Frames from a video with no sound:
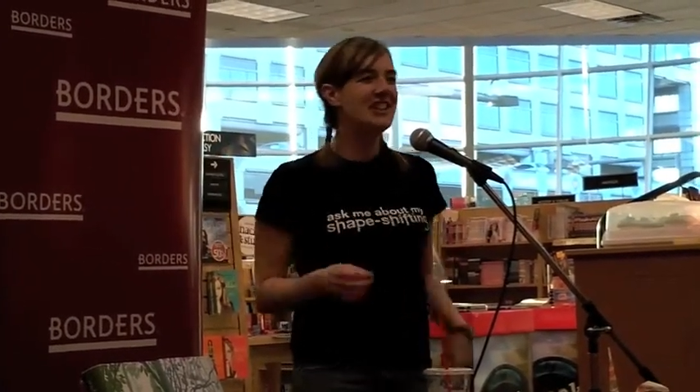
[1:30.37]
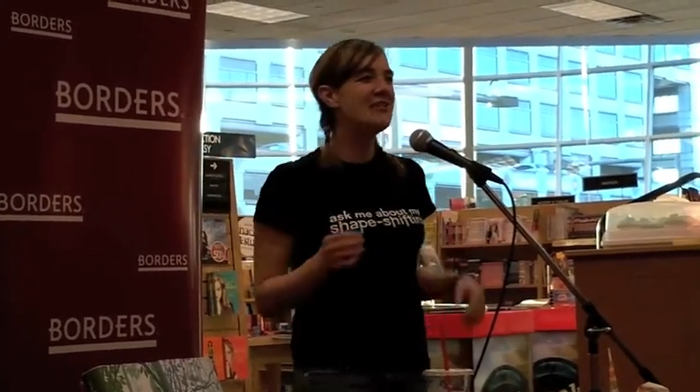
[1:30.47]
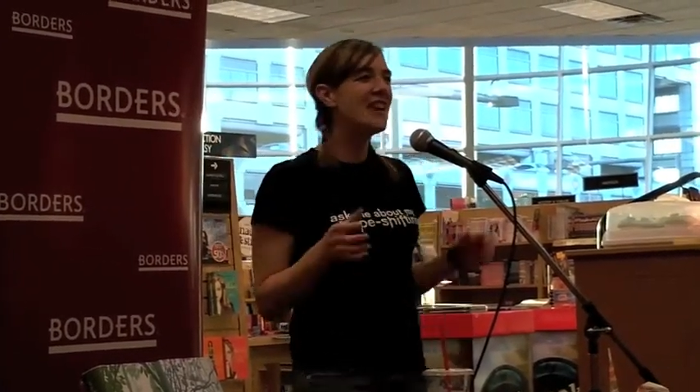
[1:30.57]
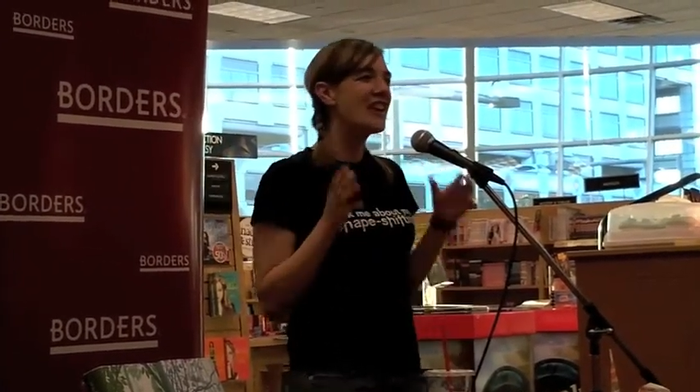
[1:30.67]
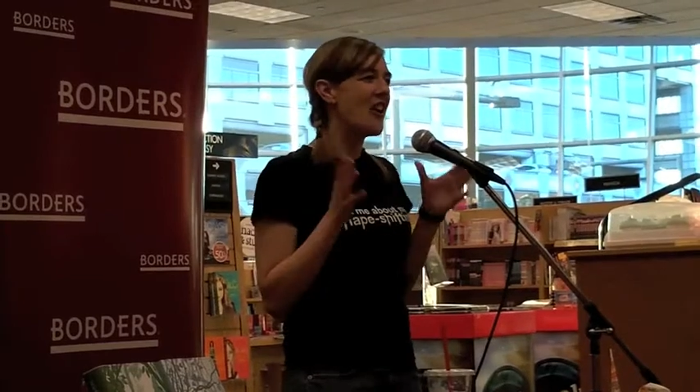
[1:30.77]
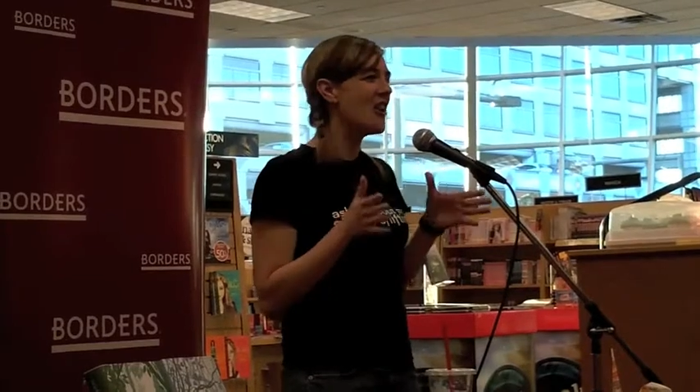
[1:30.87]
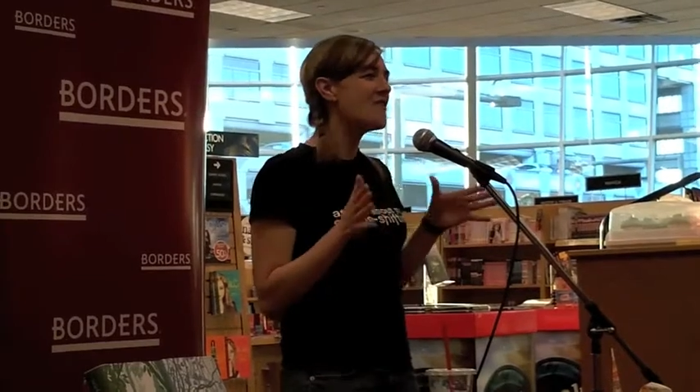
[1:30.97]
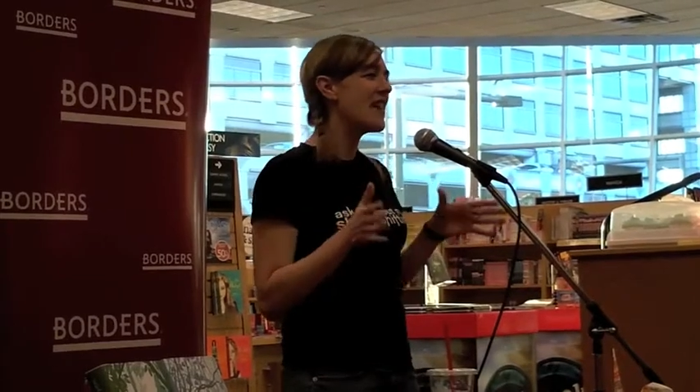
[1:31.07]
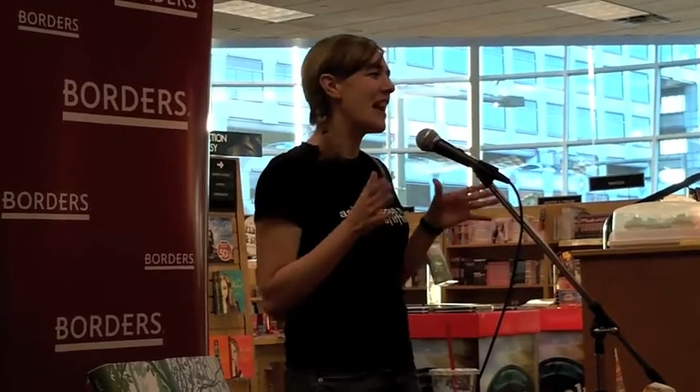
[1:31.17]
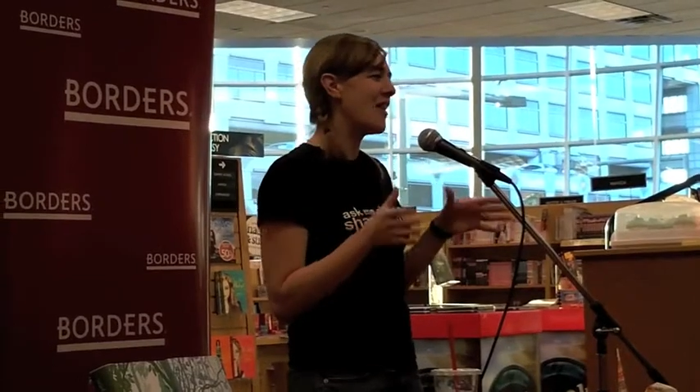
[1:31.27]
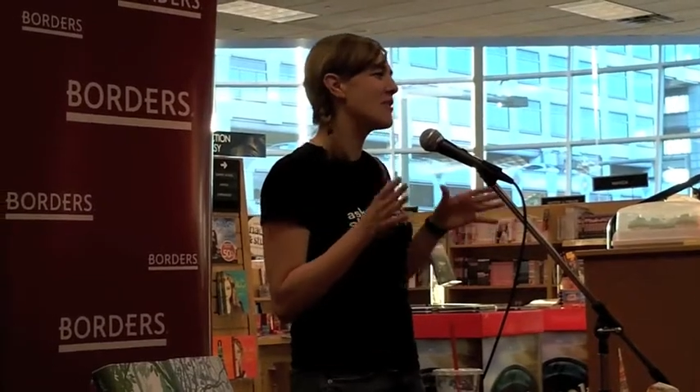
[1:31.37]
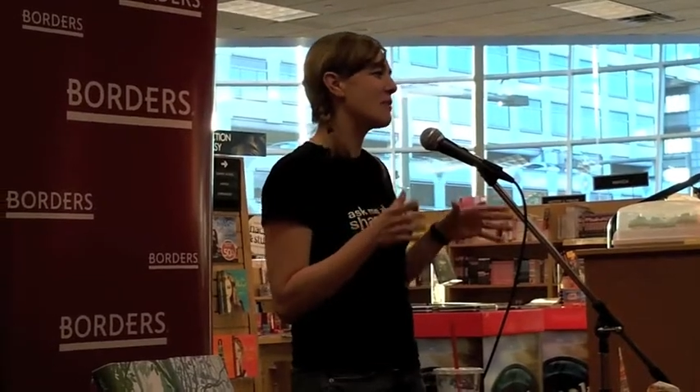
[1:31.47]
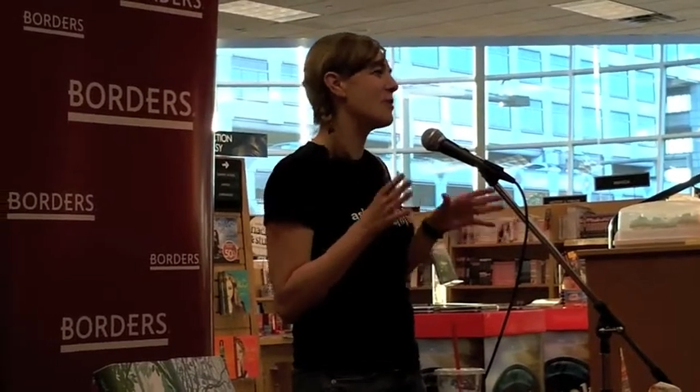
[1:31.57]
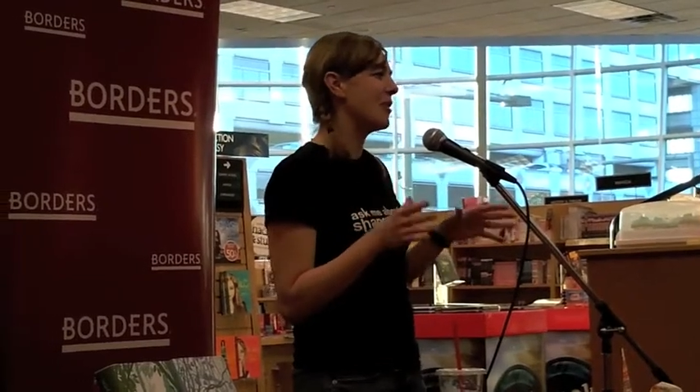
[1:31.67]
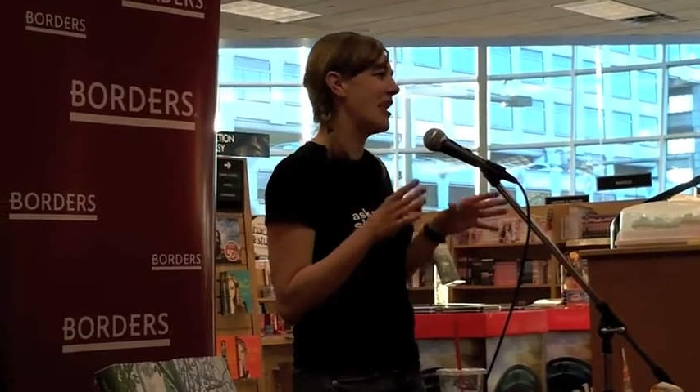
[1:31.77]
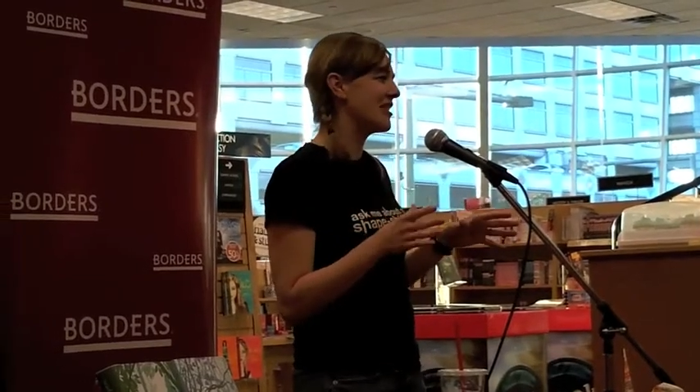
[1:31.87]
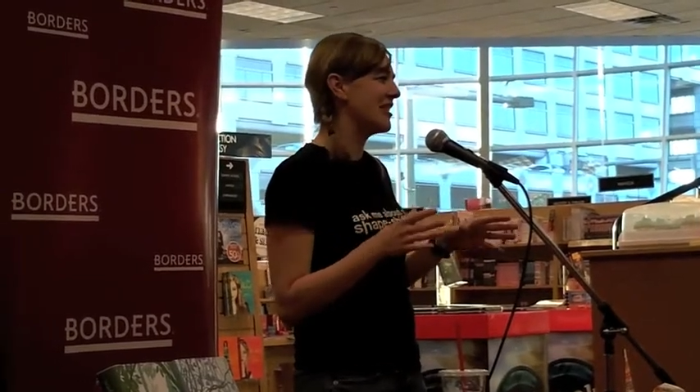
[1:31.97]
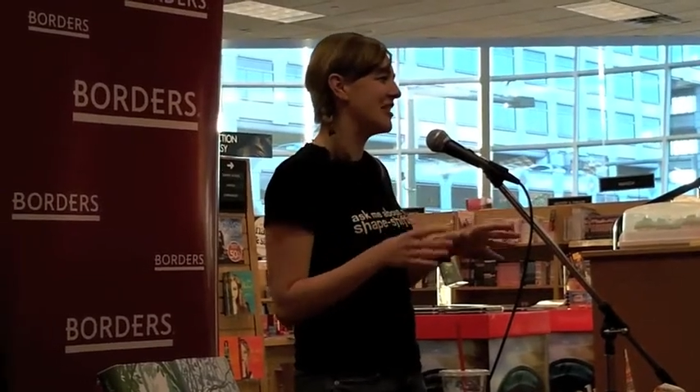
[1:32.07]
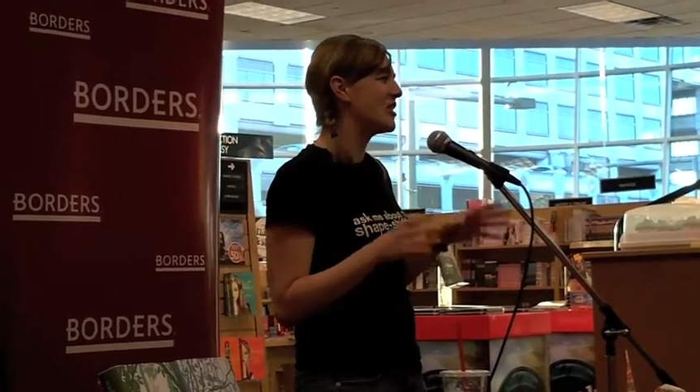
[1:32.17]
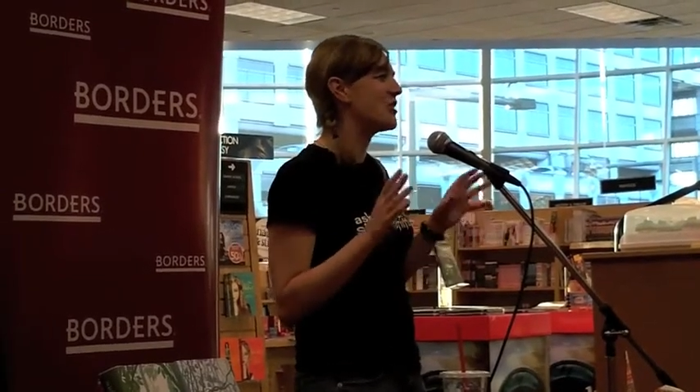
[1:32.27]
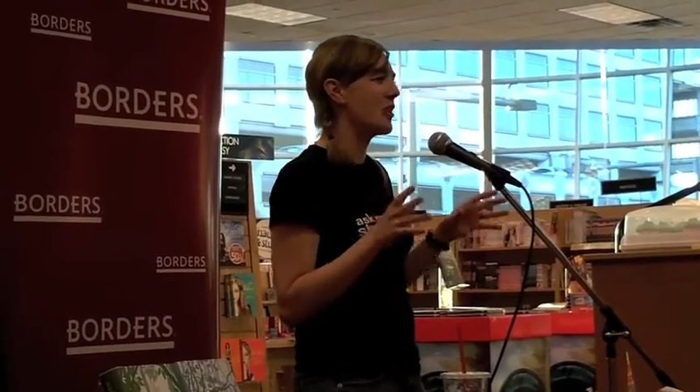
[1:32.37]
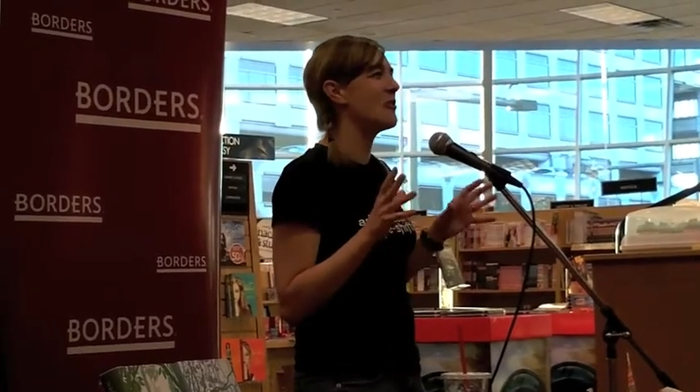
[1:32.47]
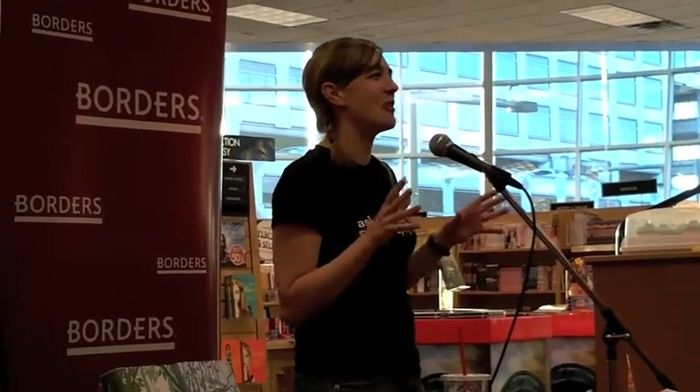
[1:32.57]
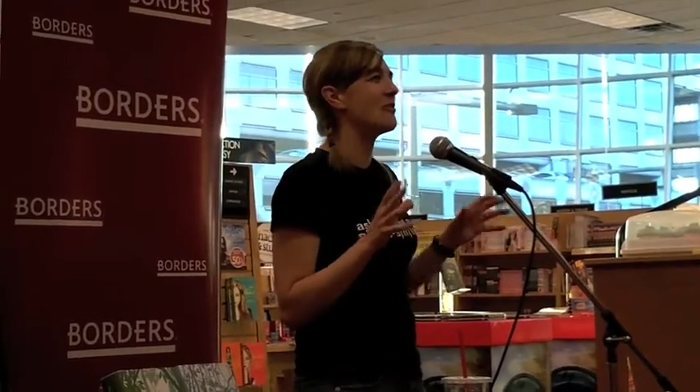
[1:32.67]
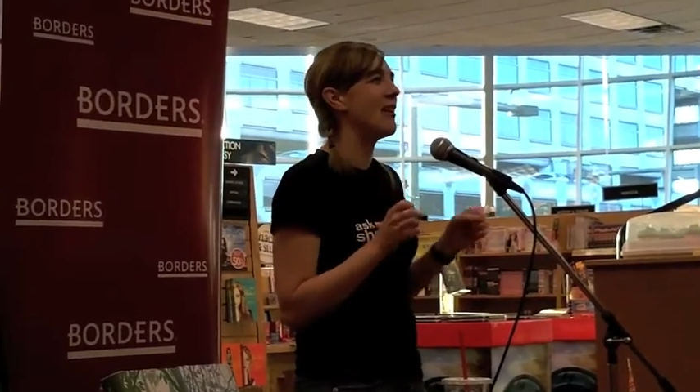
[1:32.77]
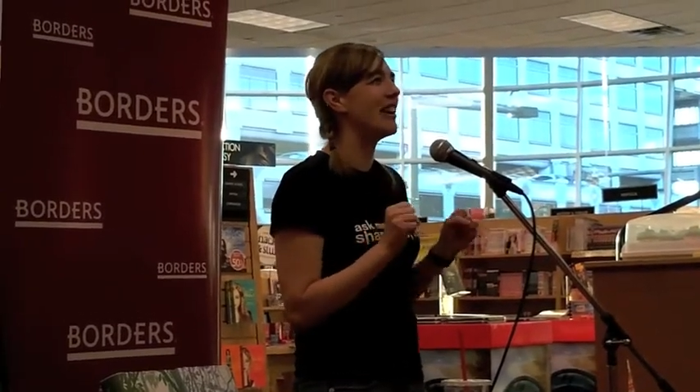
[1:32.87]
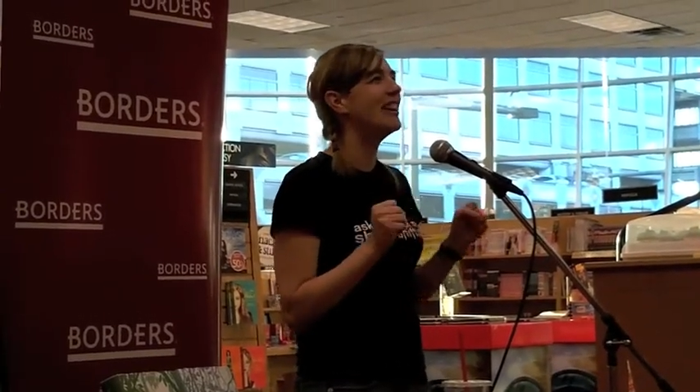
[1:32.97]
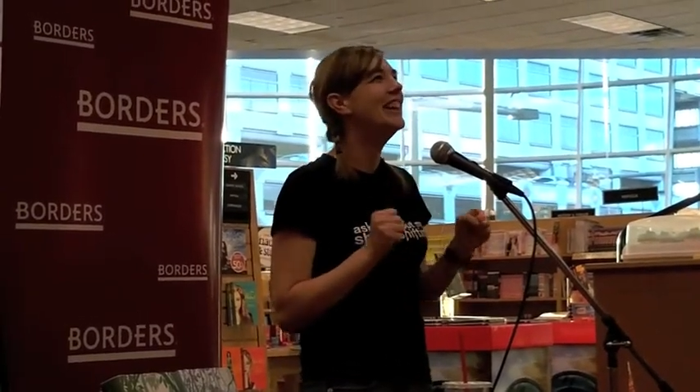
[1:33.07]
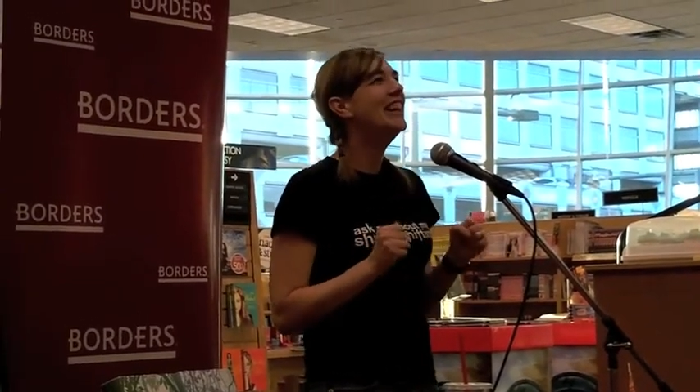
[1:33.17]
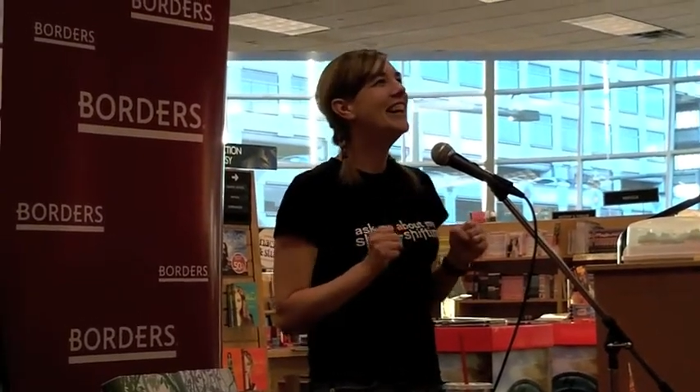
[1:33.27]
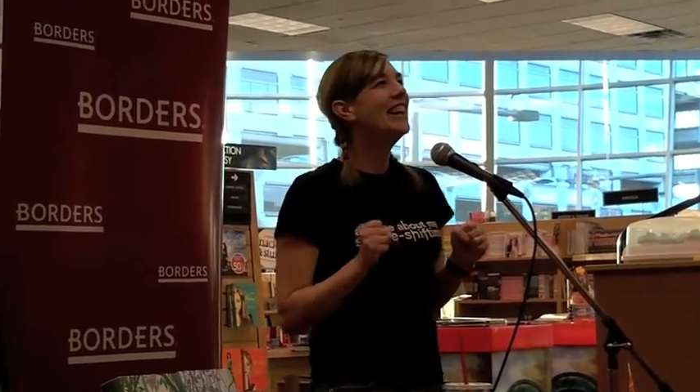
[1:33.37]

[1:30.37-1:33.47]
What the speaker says: You make all of my hours of procrastination so worthwhile.